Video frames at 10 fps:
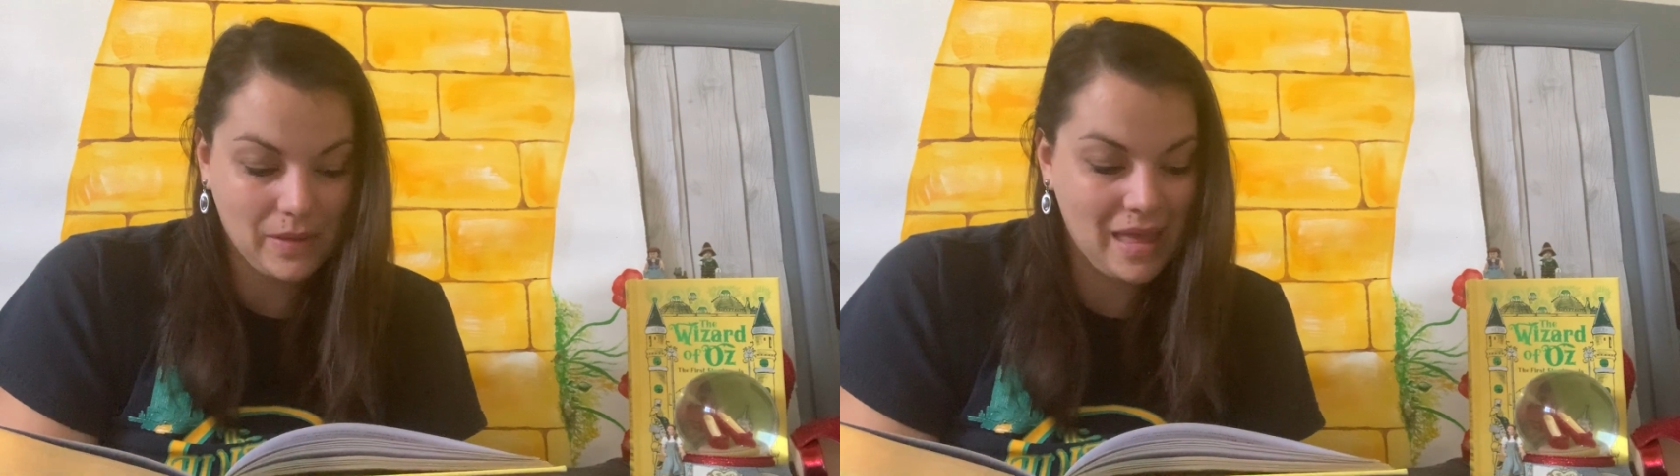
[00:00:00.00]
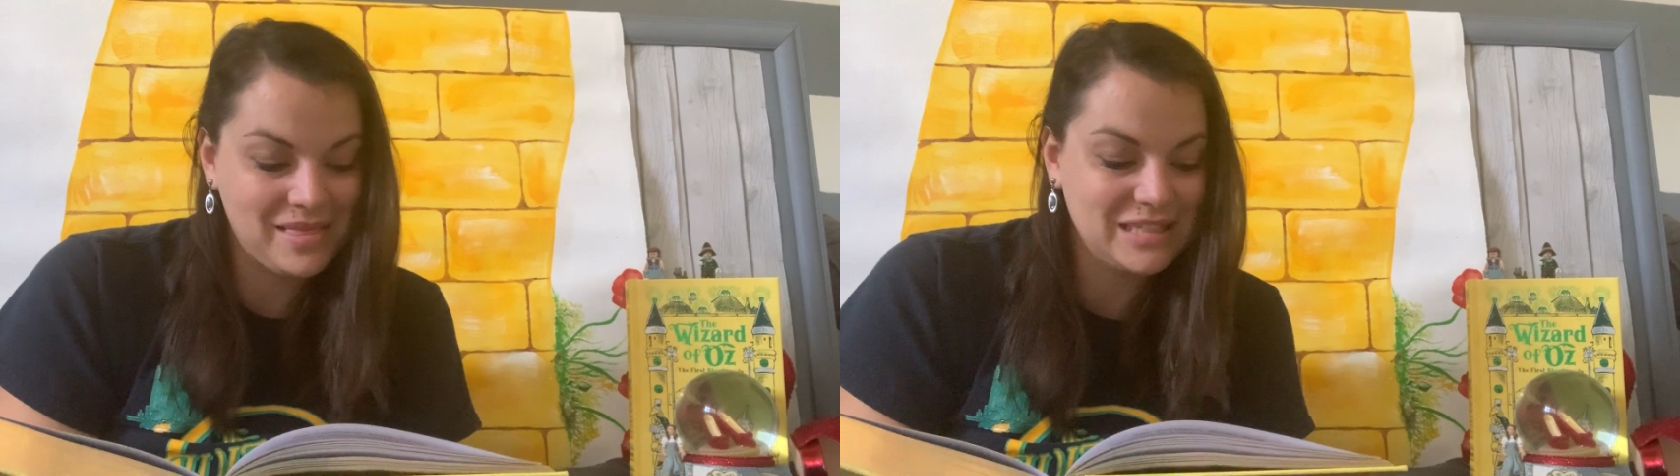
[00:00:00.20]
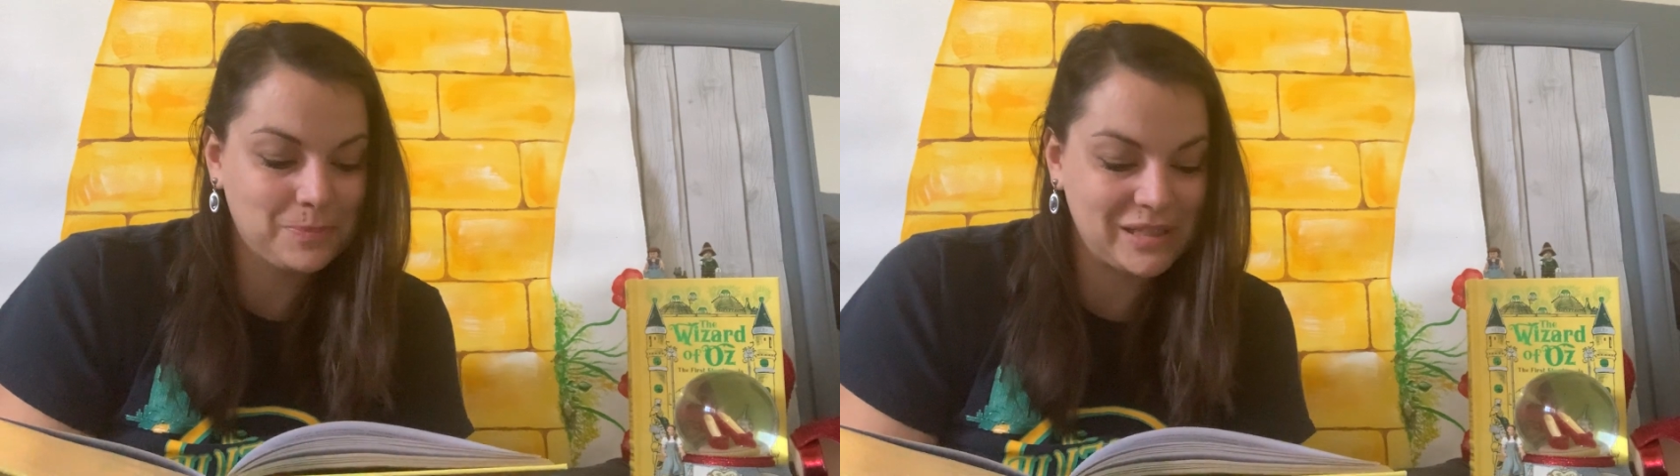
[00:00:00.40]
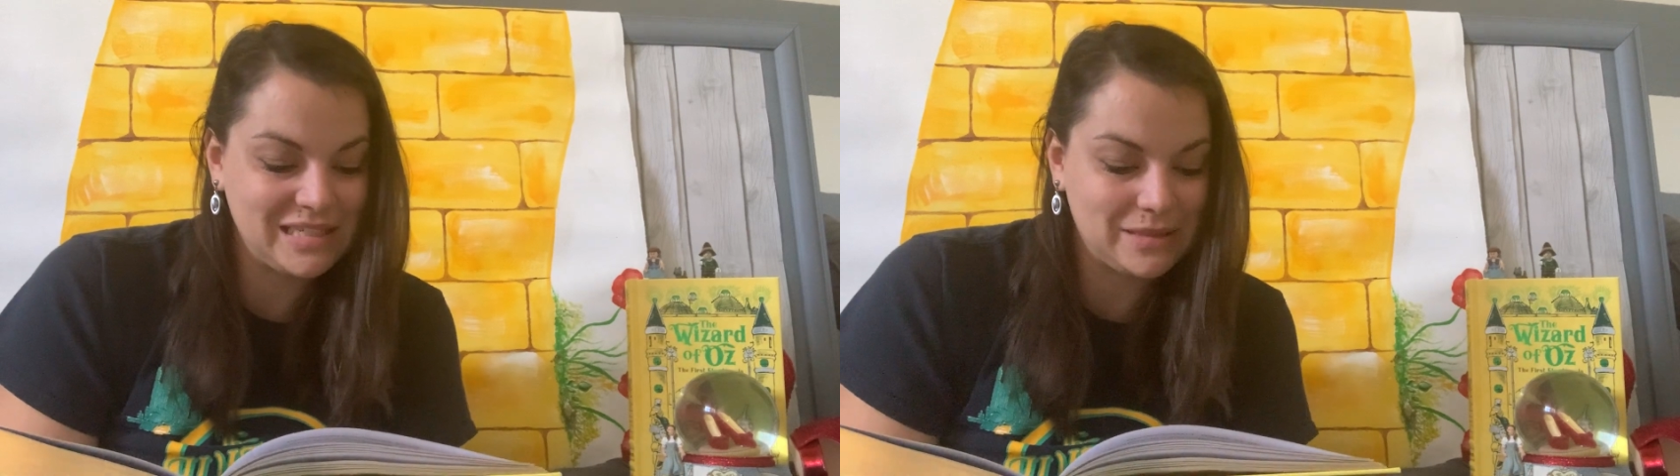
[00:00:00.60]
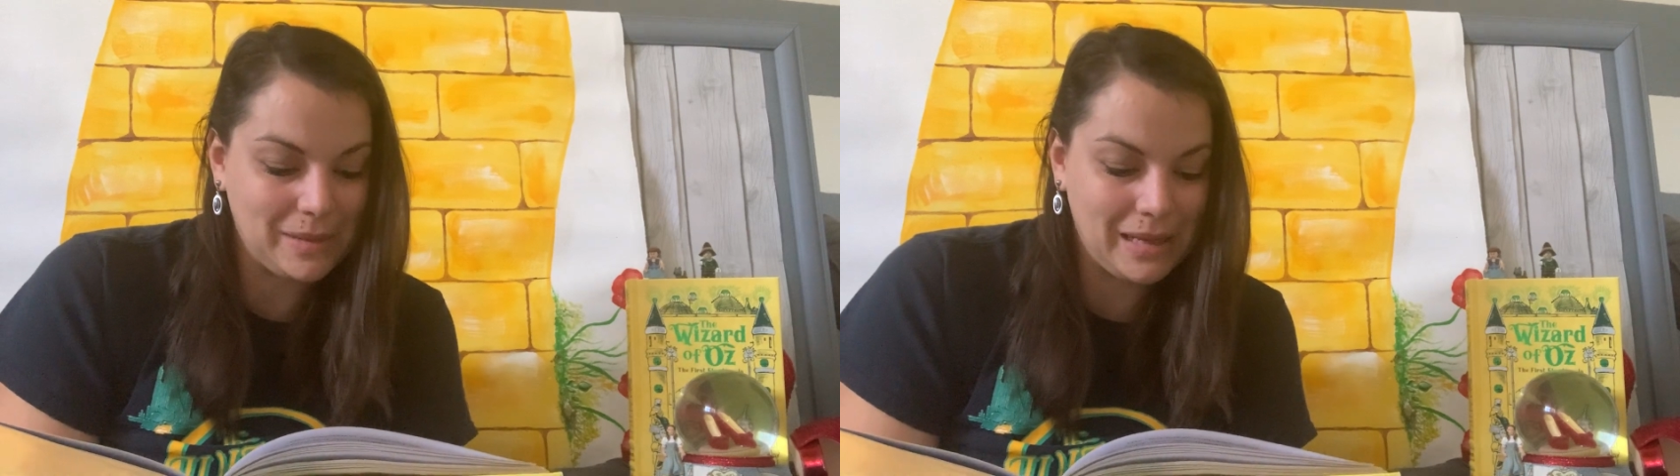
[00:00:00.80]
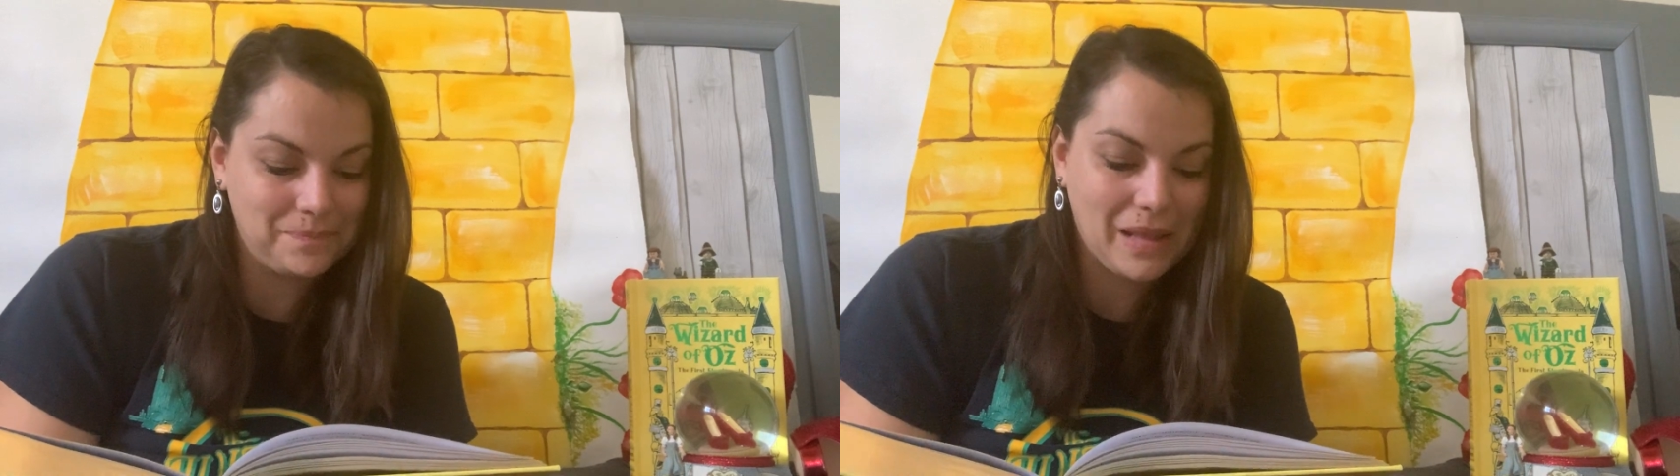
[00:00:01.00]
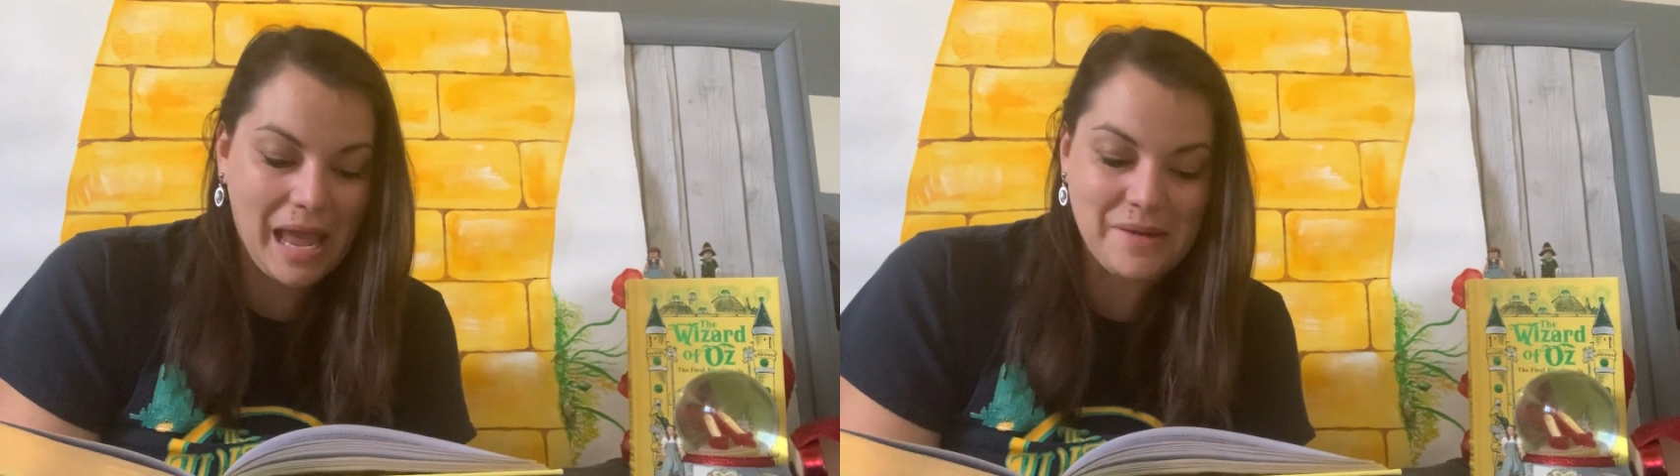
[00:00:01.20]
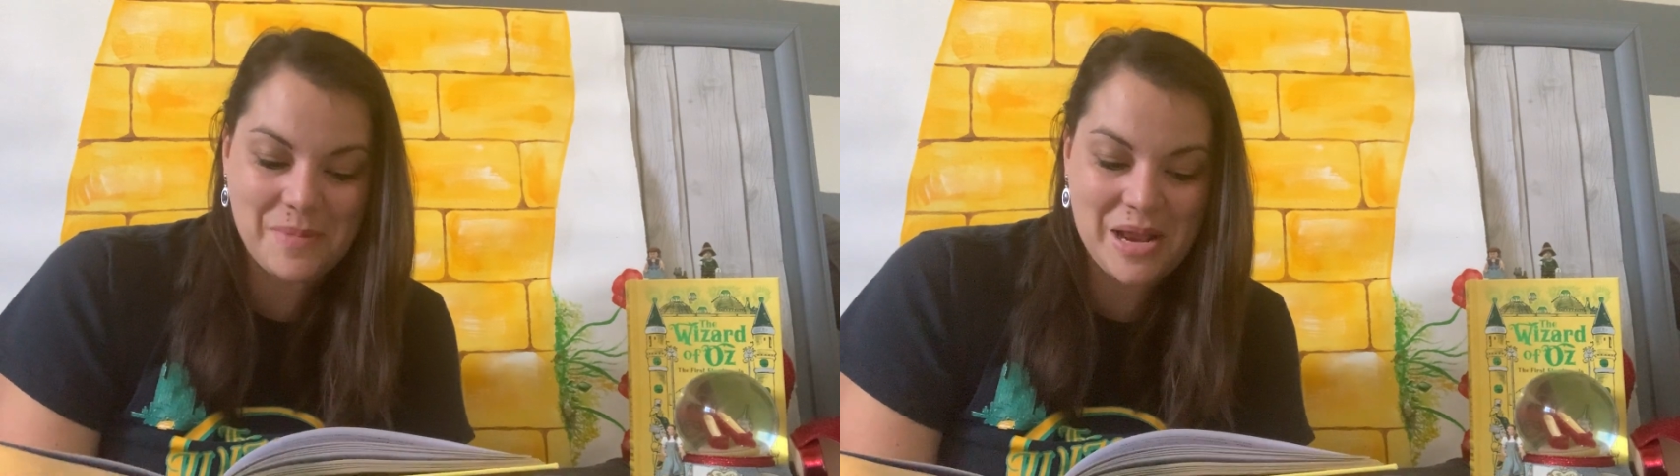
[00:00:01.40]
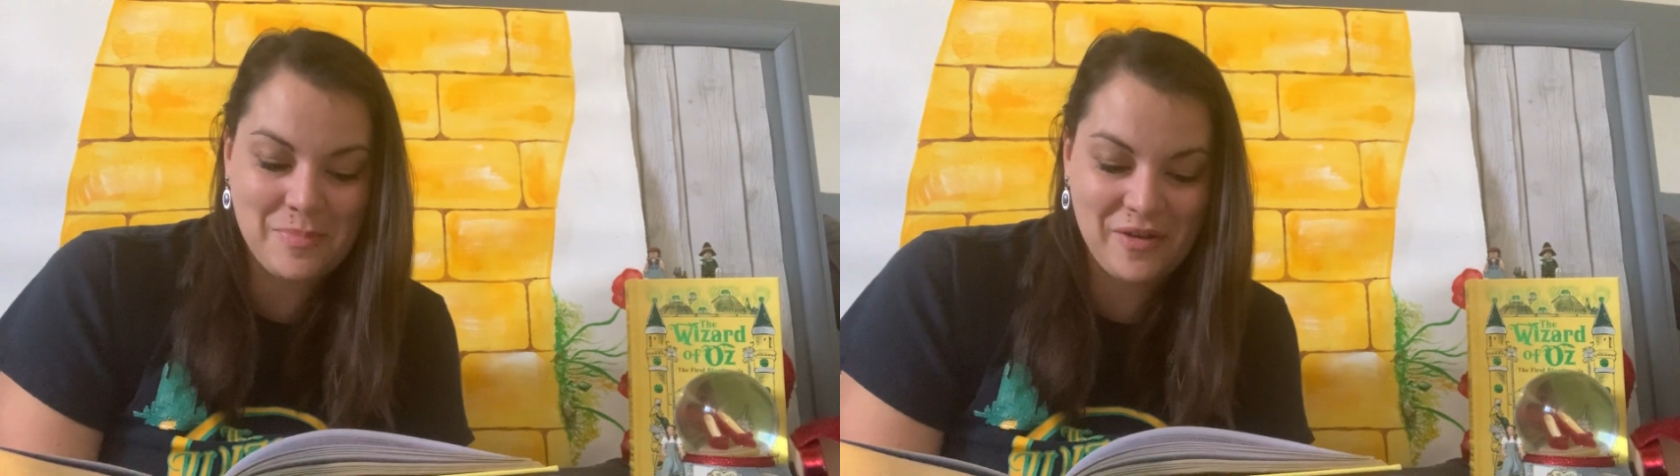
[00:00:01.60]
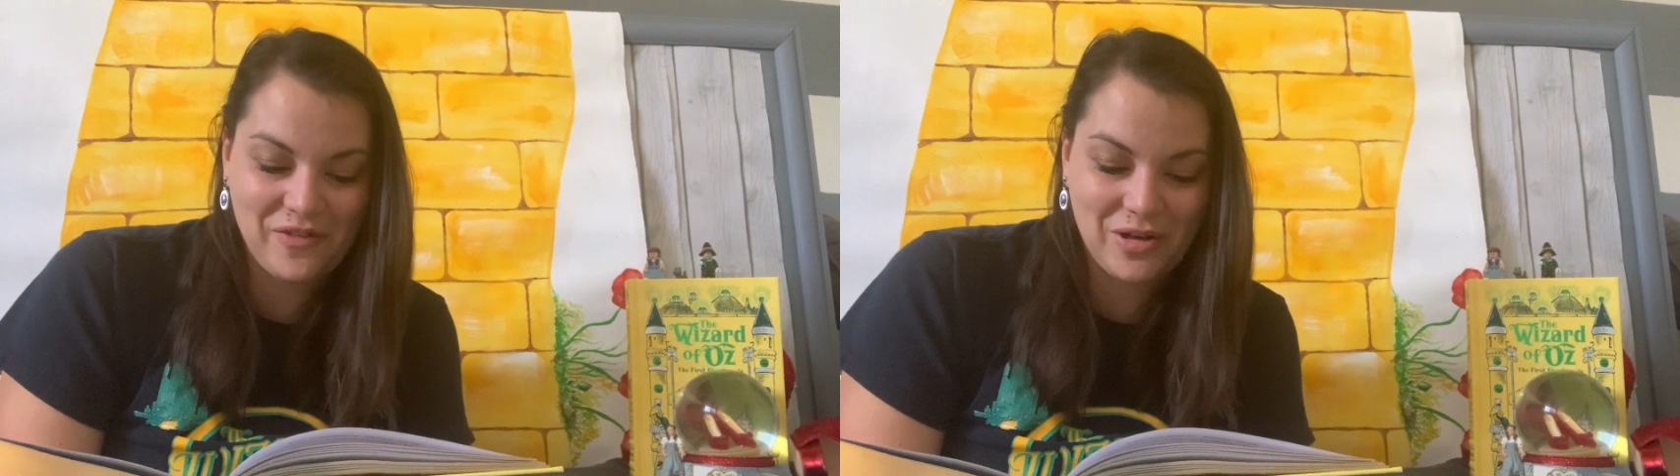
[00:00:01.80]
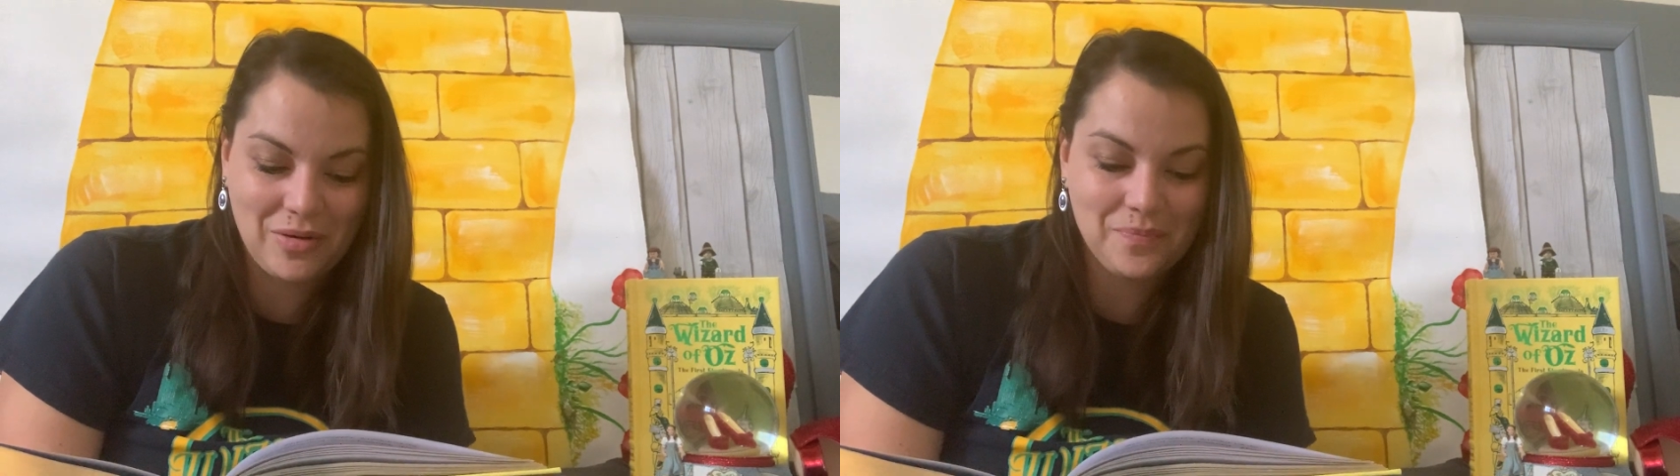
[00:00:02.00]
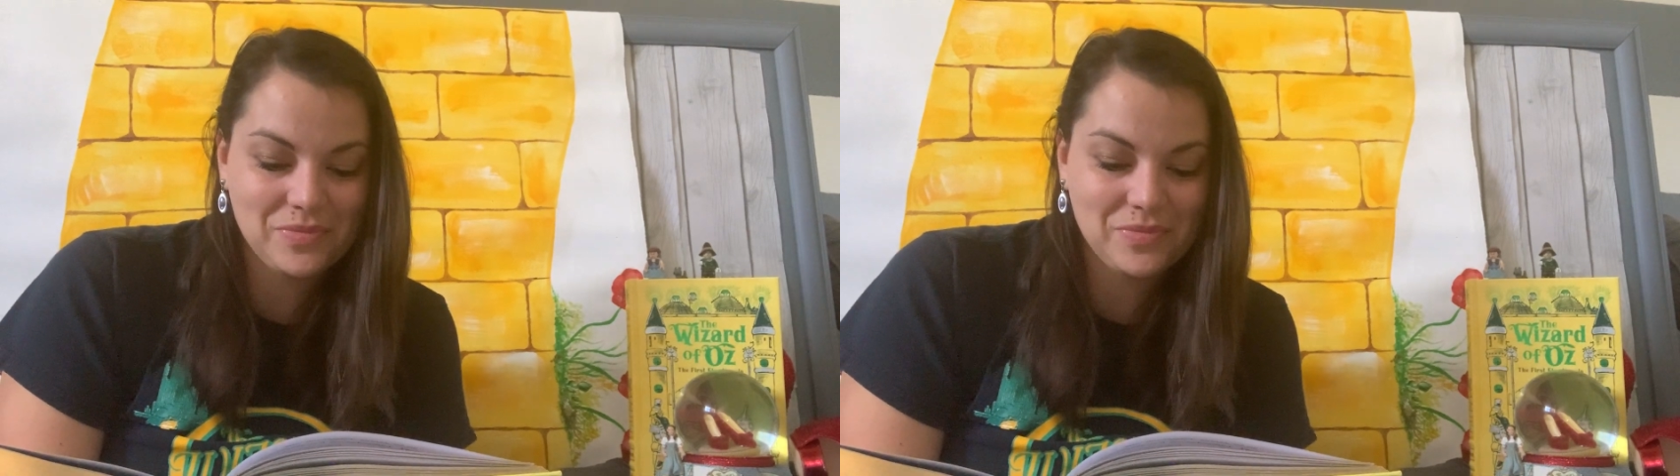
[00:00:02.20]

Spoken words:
and this pleased me and made me feel